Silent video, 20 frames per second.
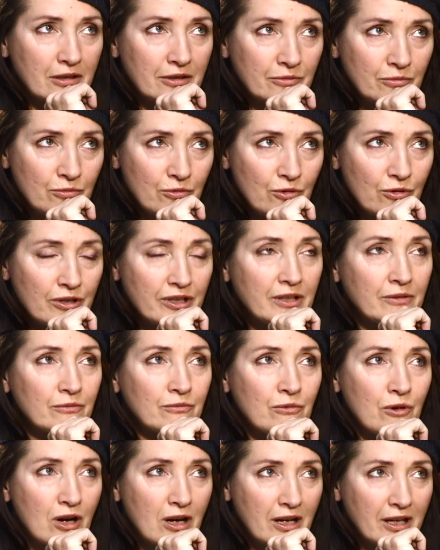award
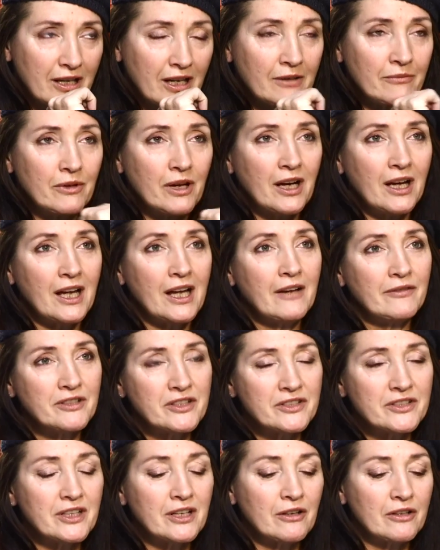and why, I have
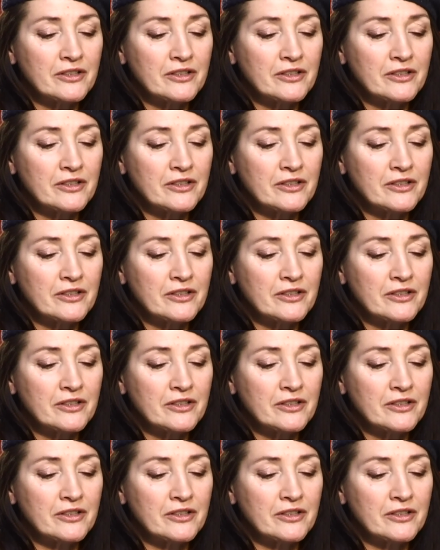to say